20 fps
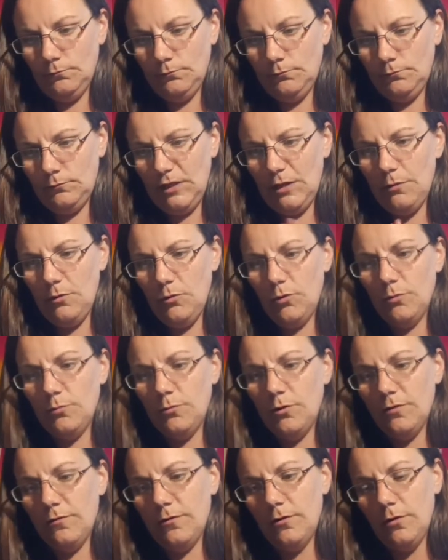Give me one more
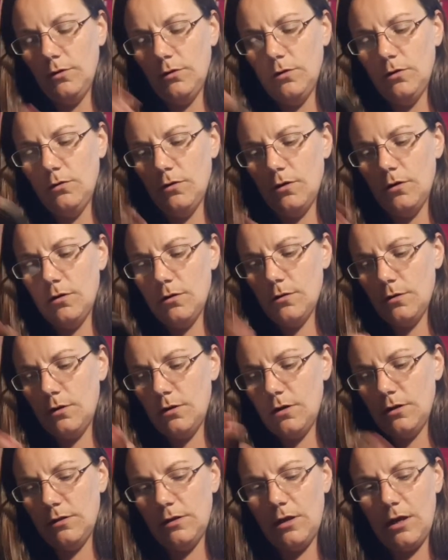for the lower on
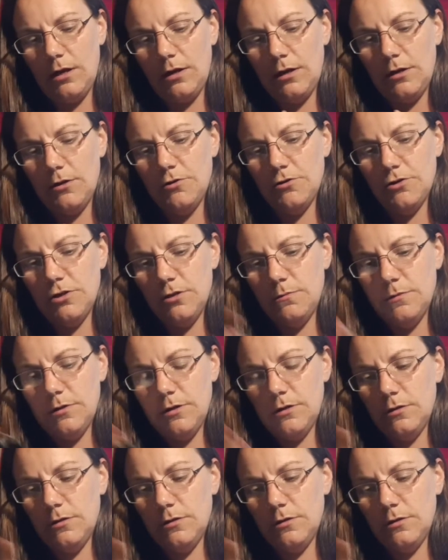that energy, please.